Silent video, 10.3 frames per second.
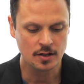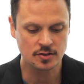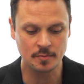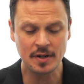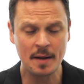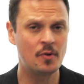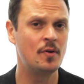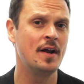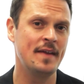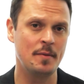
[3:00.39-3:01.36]
Sometime
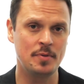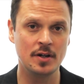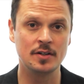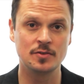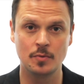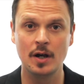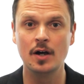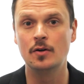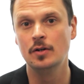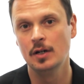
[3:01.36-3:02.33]
around that period as
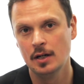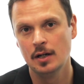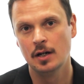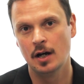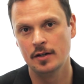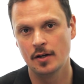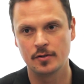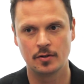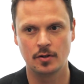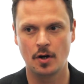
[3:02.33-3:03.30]
well,
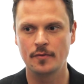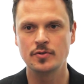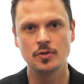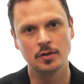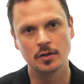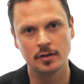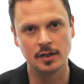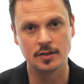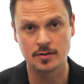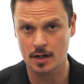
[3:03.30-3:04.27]
another offshoot,
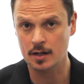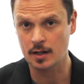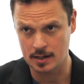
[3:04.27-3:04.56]
the Ajrada